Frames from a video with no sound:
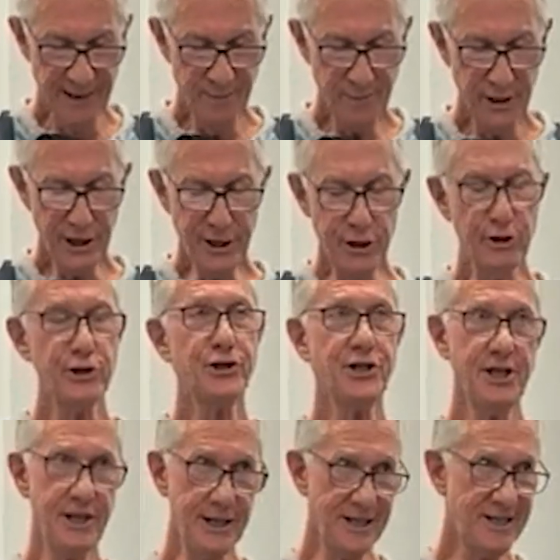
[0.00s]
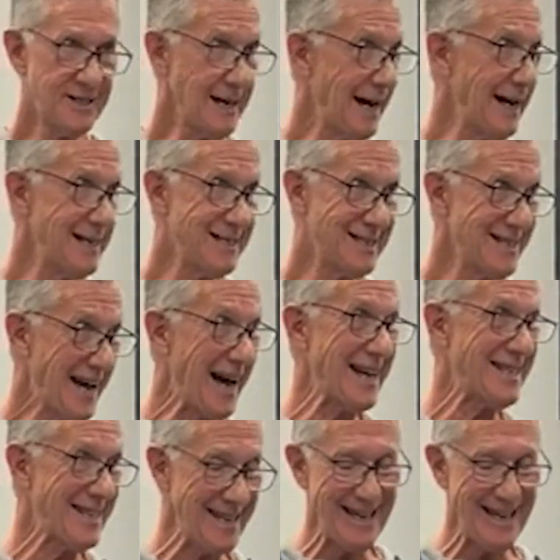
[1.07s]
but he or she decides not to